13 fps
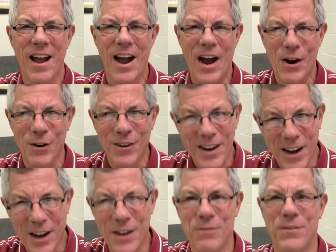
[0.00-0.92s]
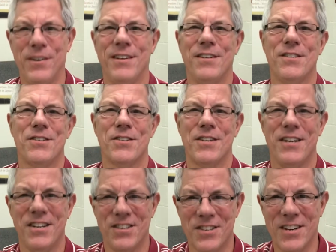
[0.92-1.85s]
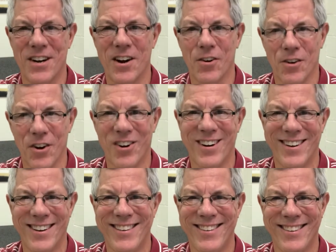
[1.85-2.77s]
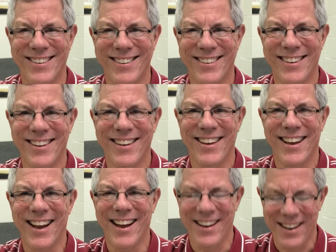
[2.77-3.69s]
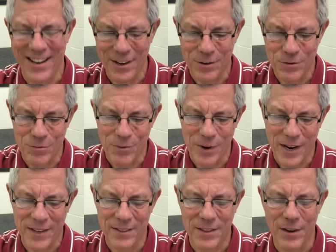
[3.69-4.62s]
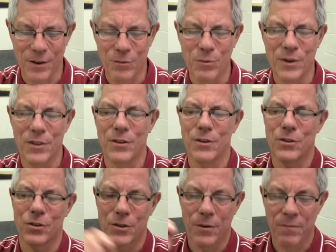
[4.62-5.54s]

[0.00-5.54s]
Our confidence is in our God, and He is right there with us.